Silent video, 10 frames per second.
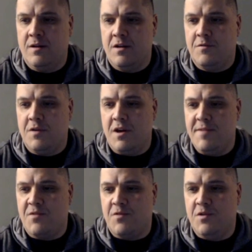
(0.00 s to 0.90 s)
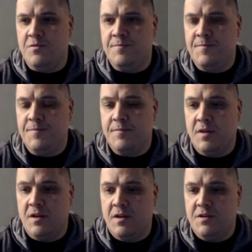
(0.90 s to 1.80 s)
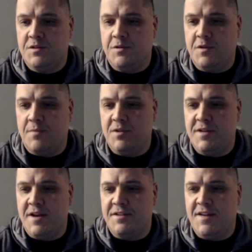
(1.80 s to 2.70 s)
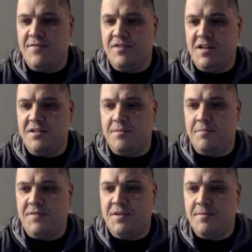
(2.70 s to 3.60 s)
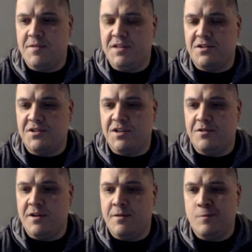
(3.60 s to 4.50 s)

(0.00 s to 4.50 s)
We gotta make room so we can put down the 17th and buff some of these artillery.